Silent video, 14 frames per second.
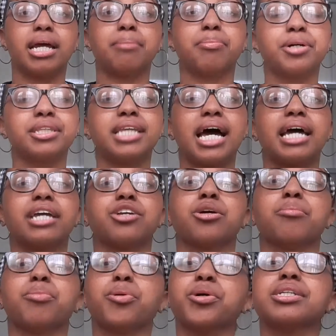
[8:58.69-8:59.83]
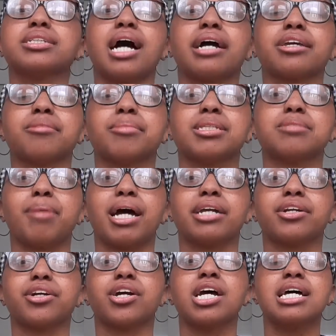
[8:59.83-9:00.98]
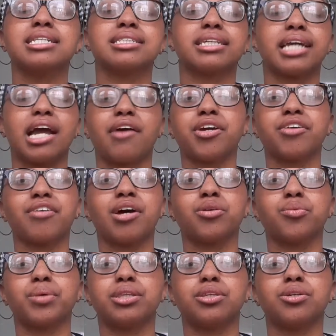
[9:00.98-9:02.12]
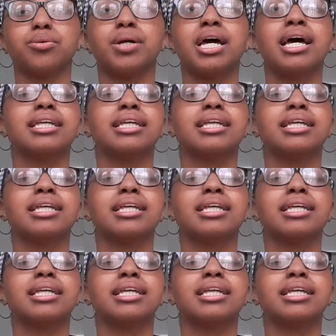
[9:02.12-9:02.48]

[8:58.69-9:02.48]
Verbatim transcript: and put that in your important documents binder to carry around with you.